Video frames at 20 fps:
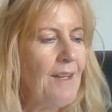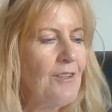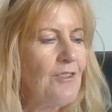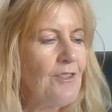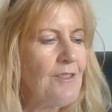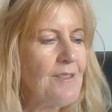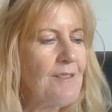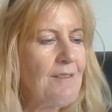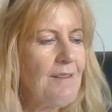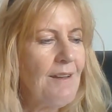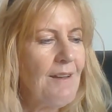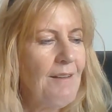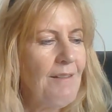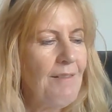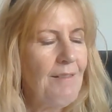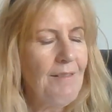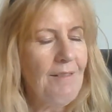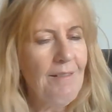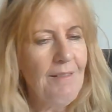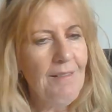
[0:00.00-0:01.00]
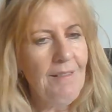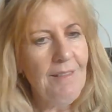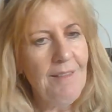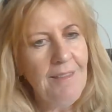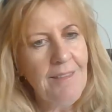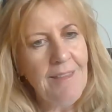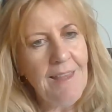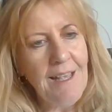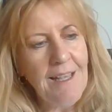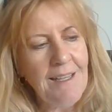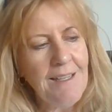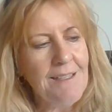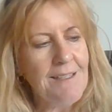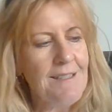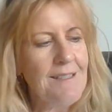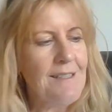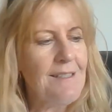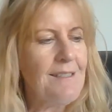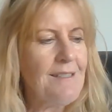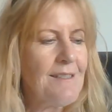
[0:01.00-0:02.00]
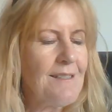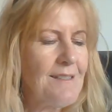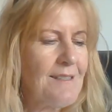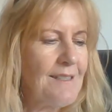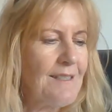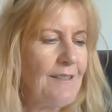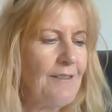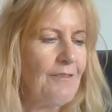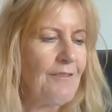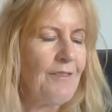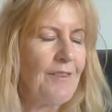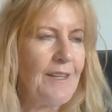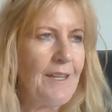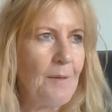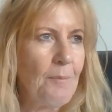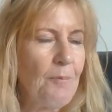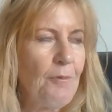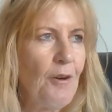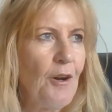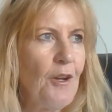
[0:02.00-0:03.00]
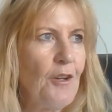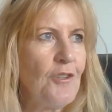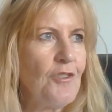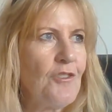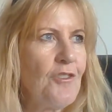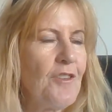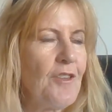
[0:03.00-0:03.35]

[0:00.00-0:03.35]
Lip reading: just that consistency of the approach,